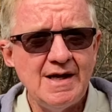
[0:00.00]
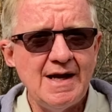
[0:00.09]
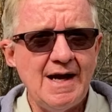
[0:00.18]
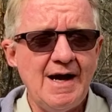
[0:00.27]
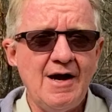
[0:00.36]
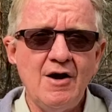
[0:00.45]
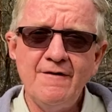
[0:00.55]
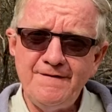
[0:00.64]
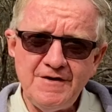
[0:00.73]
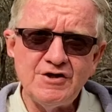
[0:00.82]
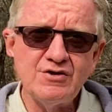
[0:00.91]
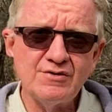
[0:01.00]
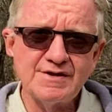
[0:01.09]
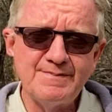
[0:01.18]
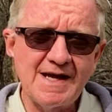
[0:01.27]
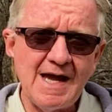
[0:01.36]

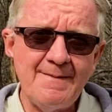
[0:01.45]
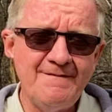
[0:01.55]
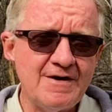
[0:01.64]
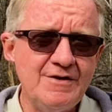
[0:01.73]
officials became very